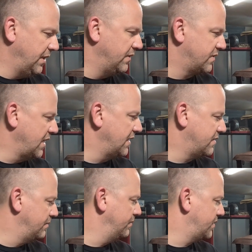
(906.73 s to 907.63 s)
it's got
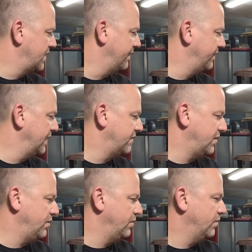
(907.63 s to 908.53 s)
some stuff yet to
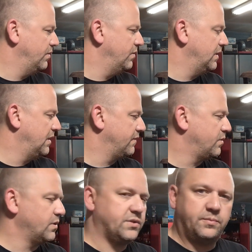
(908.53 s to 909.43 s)
do, of
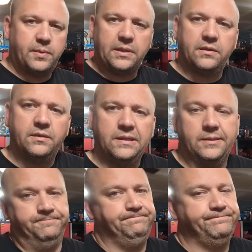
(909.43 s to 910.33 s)
course, but
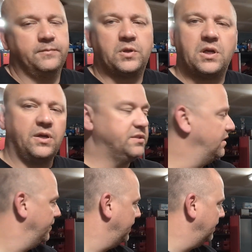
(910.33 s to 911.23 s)
what car doesn't?
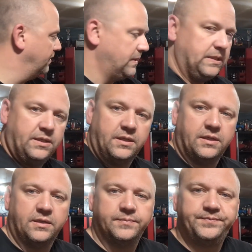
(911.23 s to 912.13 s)
I mean,
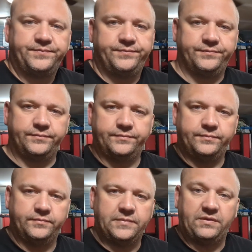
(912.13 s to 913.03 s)

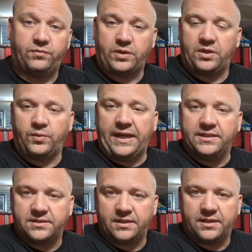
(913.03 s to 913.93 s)
if we're gonna
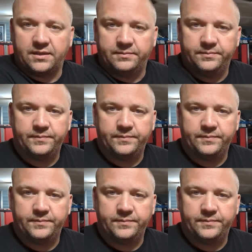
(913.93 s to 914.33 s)
race, I gotta